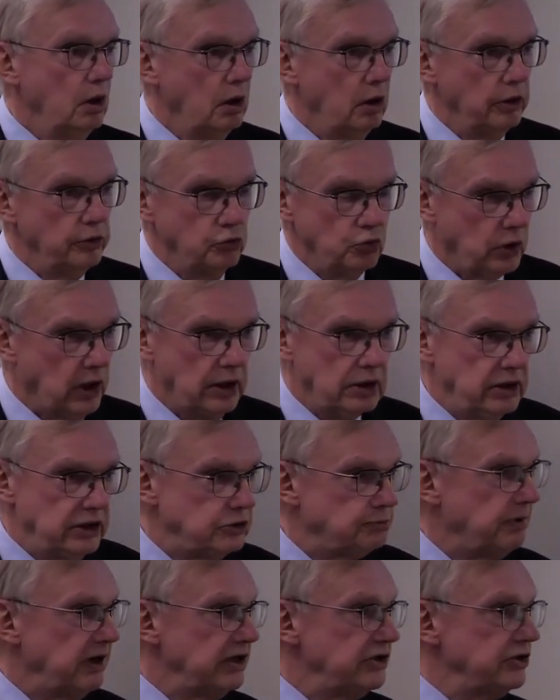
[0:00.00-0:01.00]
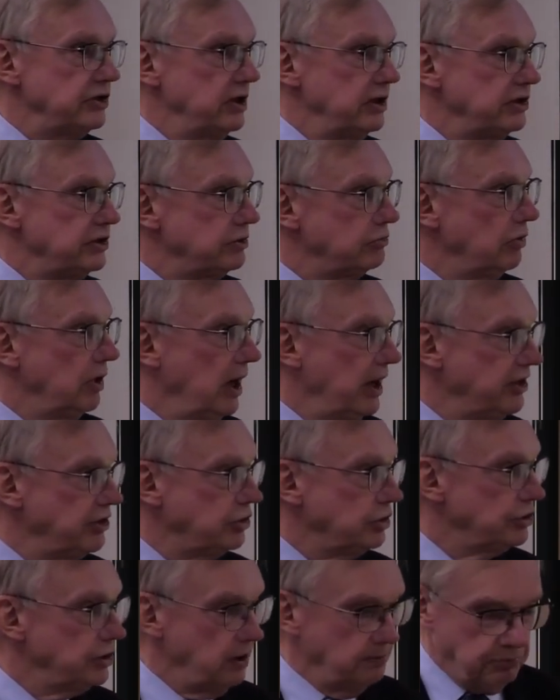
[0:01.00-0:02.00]
Uh, you can express this
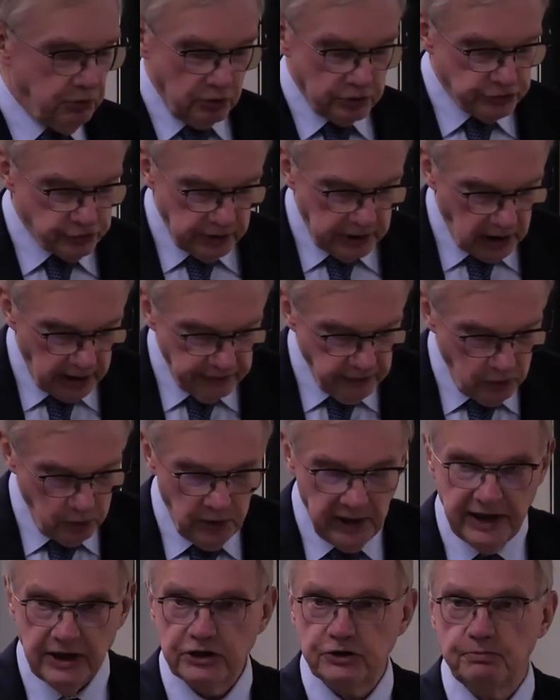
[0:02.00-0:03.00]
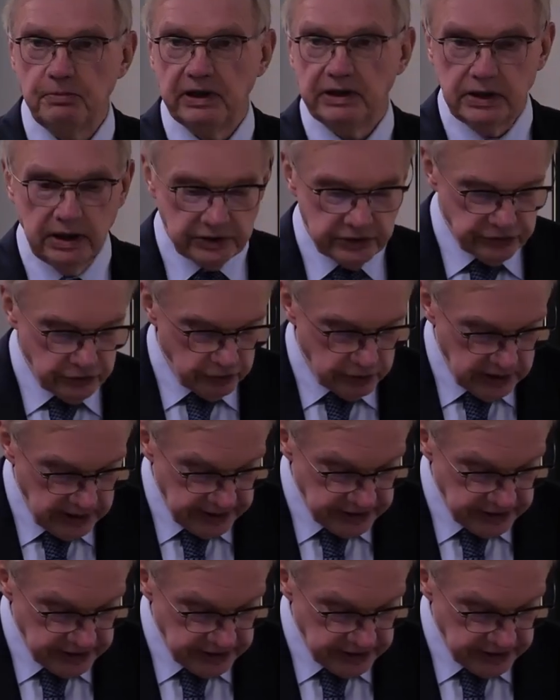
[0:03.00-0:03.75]
relationship also in other ways, but that's at